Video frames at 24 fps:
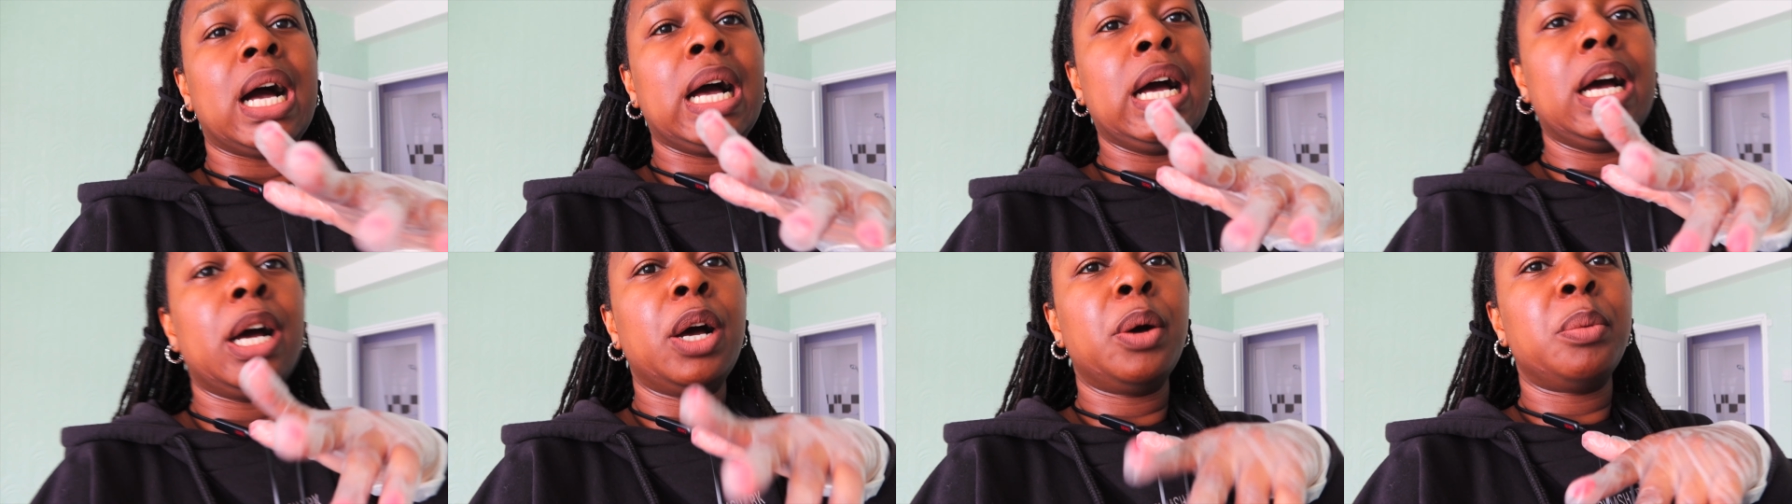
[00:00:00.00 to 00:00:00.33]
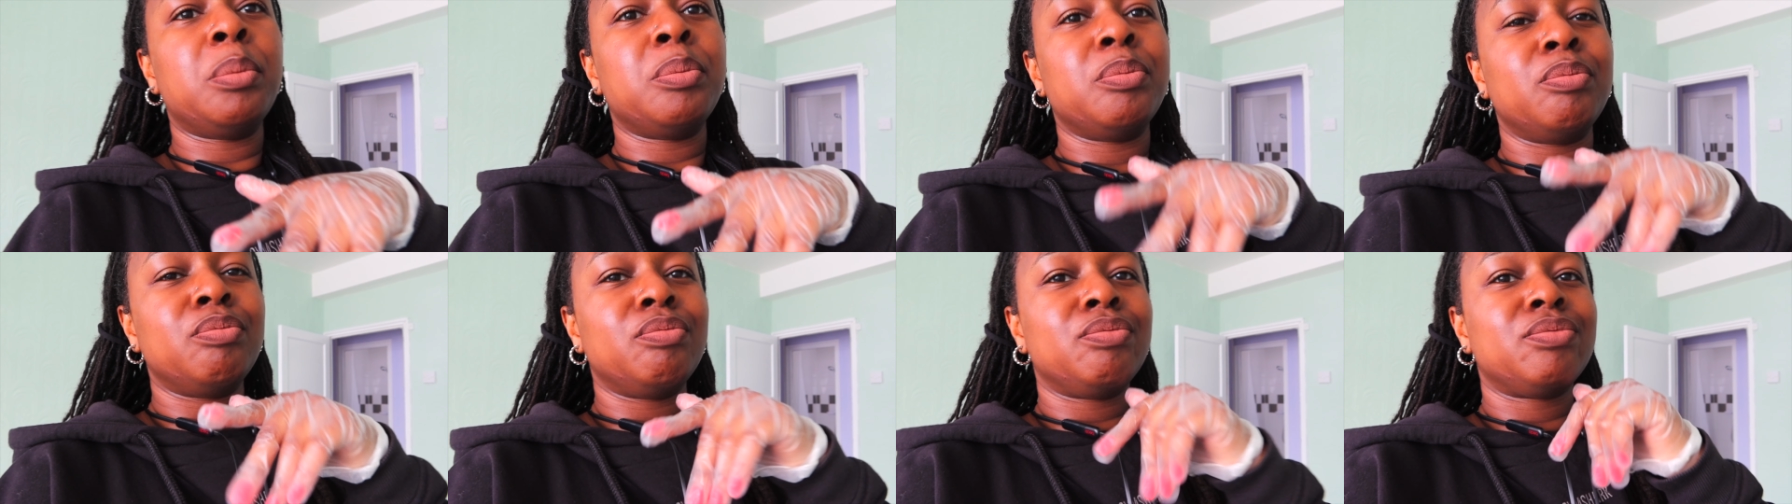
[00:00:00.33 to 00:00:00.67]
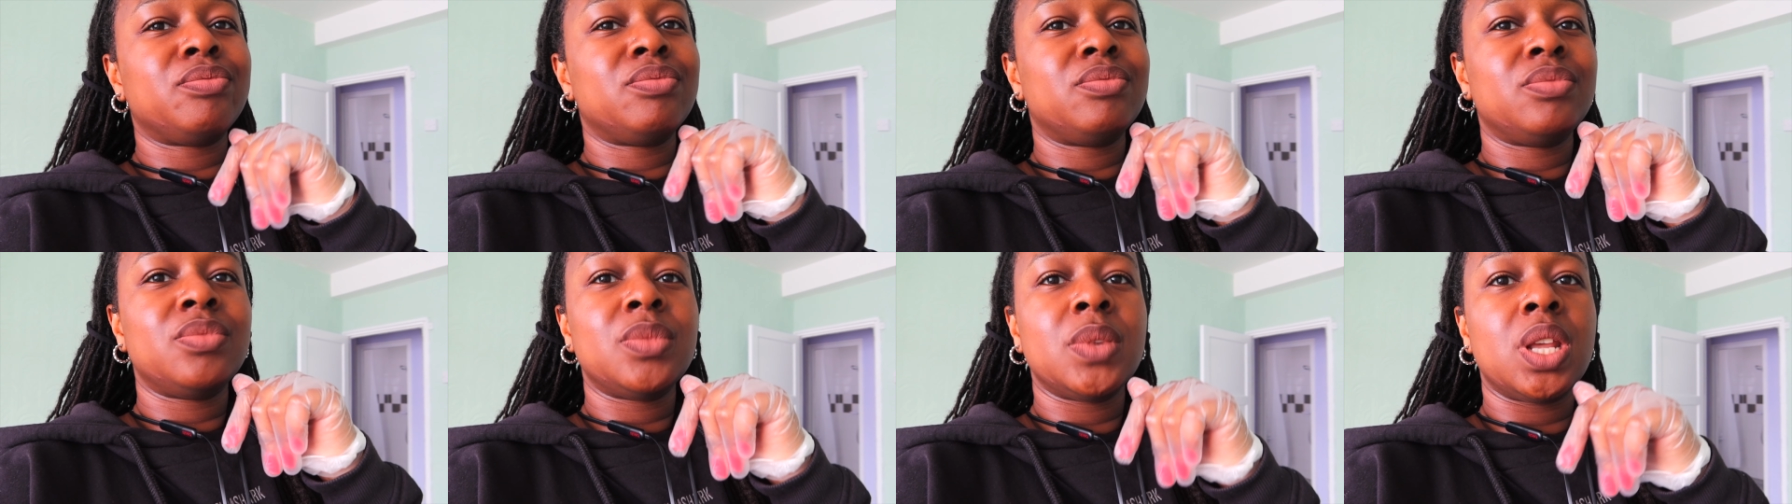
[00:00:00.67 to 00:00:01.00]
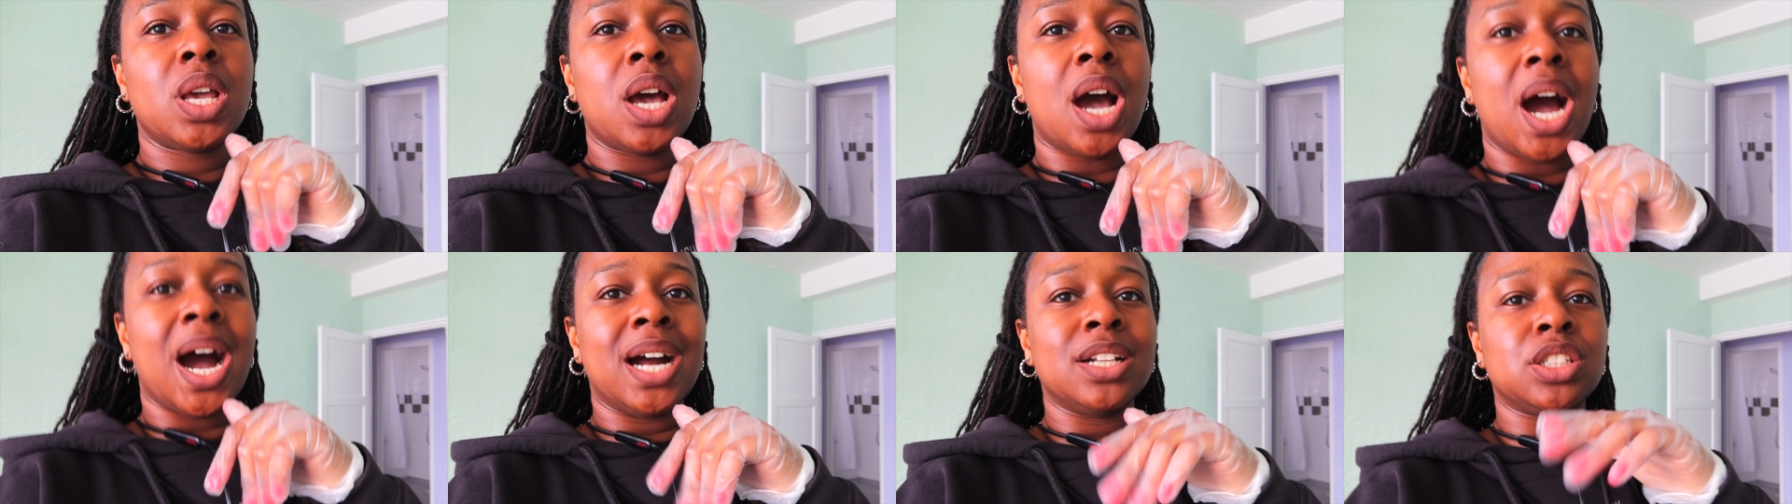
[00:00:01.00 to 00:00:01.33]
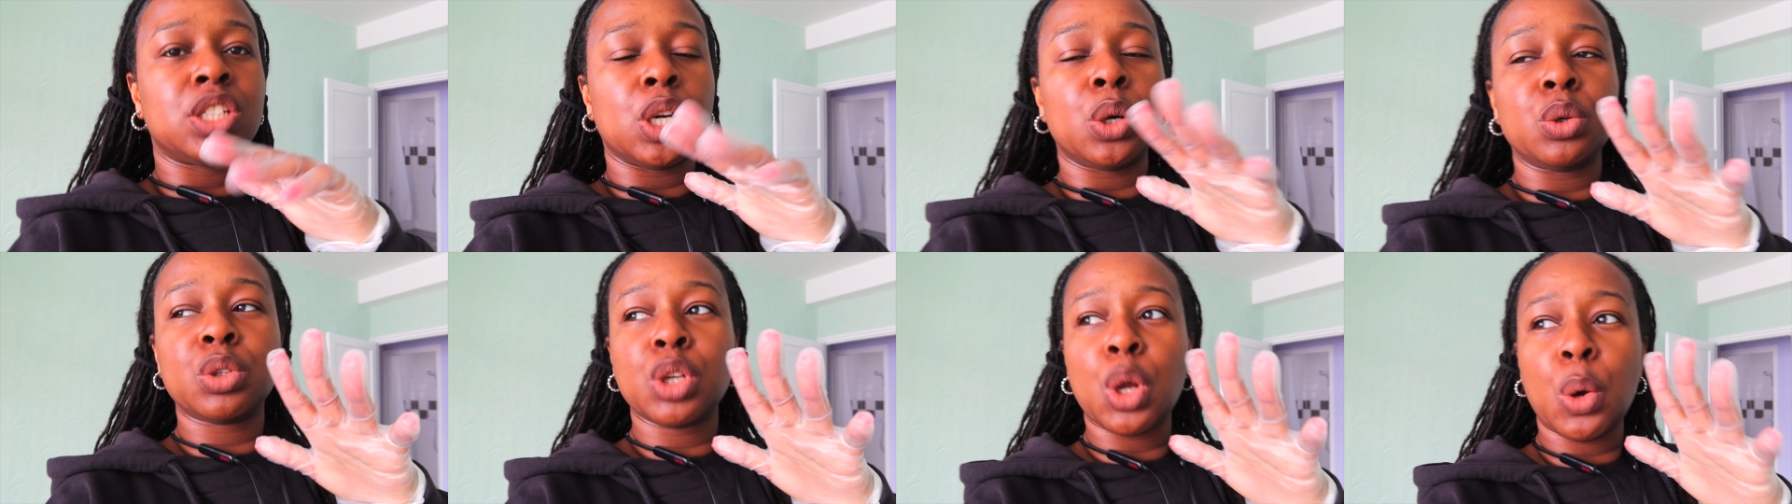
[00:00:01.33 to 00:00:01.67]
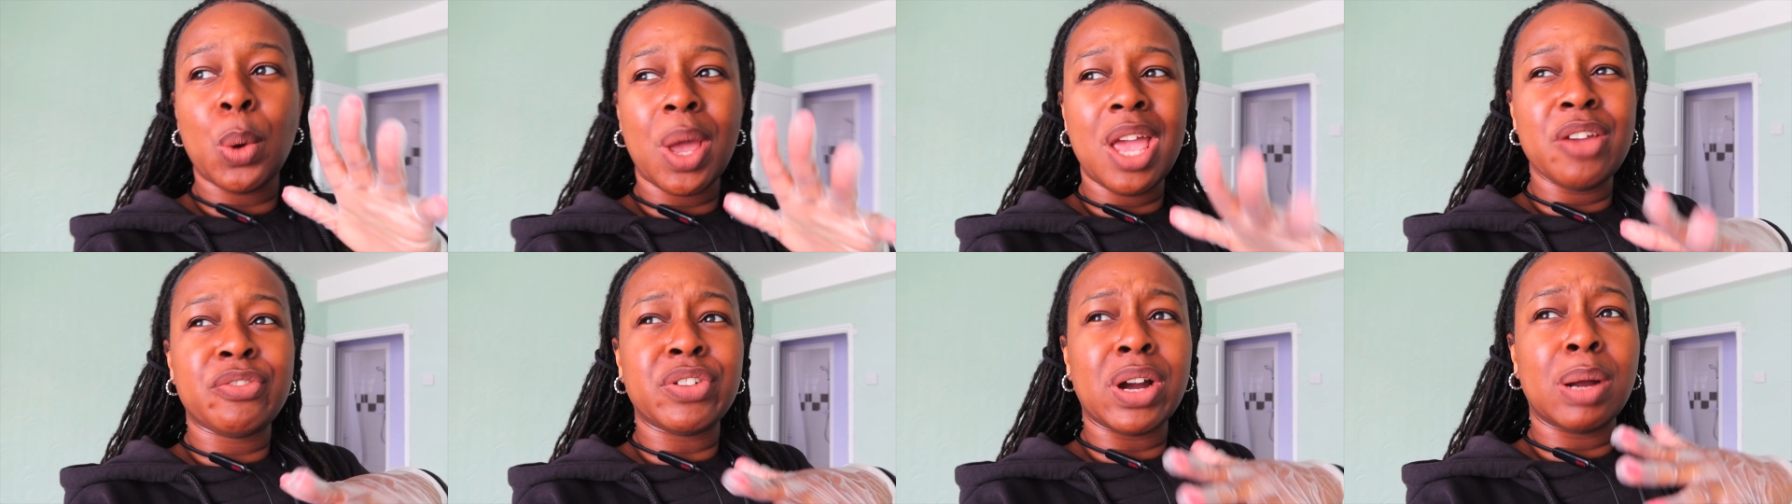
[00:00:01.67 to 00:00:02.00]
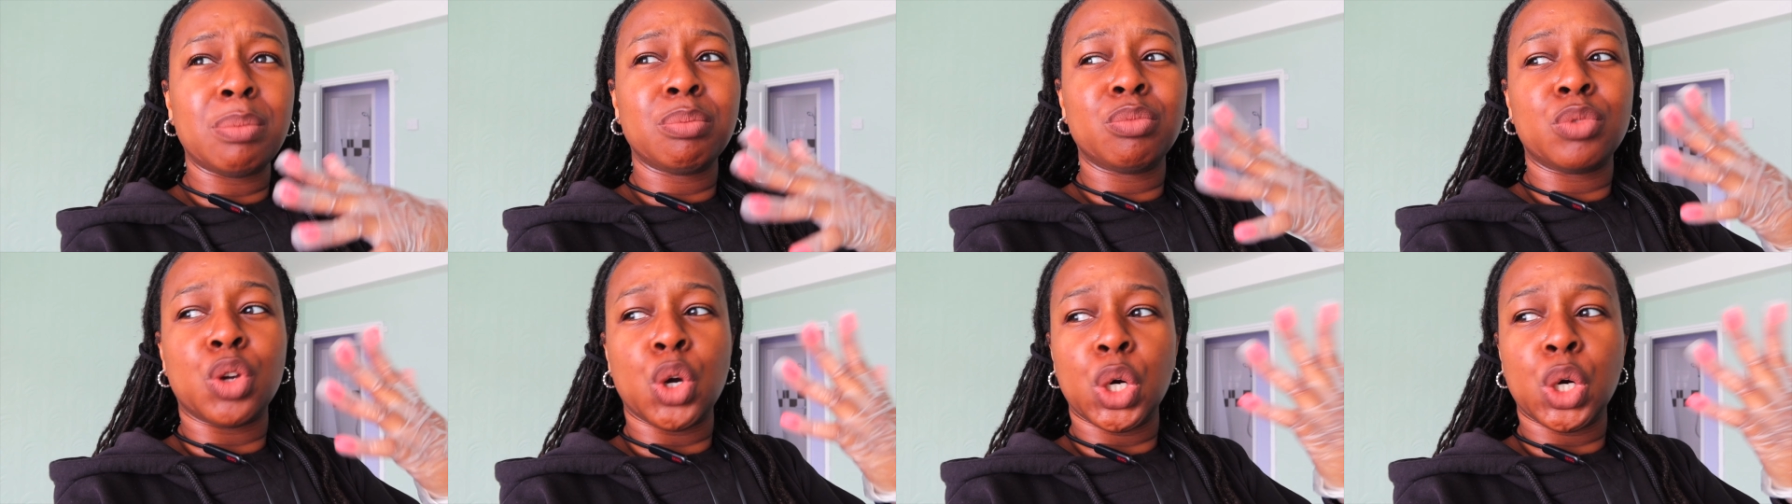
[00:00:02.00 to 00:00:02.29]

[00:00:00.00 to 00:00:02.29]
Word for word: Um, I don't know if I'm